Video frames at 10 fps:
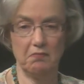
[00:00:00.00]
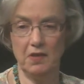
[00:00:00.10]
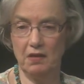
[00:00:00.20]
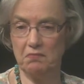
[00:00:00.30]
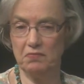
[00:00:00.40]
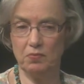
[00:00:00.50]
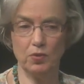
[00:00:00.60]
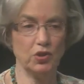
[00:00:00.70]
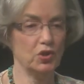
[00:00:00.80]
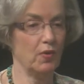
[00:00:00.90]
They
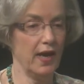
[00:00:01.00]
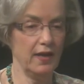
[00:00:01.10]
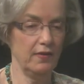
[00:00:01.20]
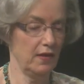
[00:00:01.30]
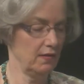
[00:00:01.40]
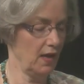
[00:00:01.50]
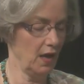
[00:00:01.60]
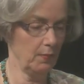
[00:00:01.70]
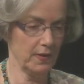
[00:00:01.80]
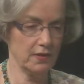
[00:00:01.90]
will do anything. They
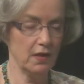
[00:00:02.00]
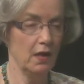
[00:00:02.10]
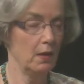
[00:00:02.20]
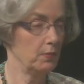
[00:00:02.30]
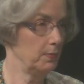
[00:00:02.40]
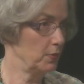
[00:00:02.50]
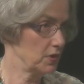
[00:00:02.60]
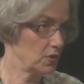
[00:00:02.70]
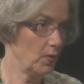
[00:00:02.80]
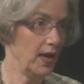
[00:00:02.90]
help us put
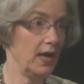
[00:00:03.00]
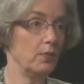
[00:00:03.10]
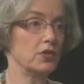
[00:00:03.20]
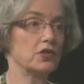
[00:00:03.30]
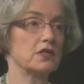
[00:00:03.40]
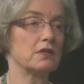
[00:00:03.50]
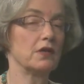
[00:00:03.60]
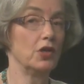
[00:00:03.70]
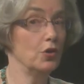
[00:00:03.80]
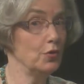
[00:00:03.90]
books away, which is
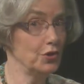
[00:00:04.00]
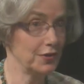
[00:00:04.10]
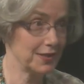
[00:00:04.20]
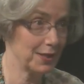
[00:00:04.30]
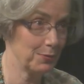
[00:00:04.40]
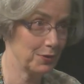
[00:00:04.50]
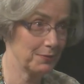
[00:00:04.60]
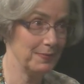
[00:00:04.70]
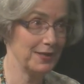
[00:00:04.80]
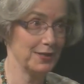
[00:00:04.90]
huge in the summer
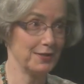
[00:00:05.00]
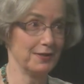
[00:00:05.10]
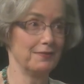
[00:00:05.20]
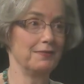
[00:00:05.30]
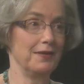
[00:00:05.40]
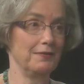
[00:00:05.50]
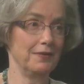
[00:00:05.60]
because the, mm-hmm.